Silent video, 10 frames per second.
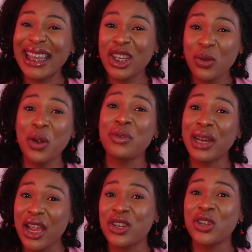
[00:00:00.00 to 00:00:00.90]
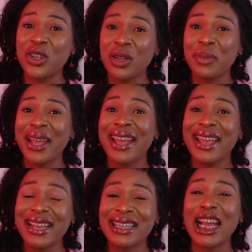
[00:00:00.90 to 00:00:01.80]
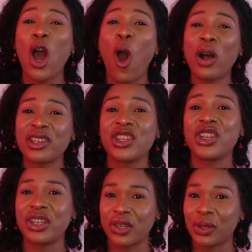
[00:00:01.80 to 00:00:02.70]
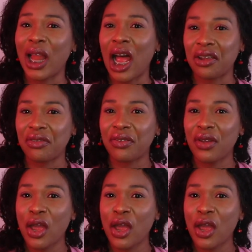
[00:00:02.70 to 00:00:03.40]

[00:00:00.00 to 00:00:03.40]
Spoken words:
to a relationship is like oxygen to life.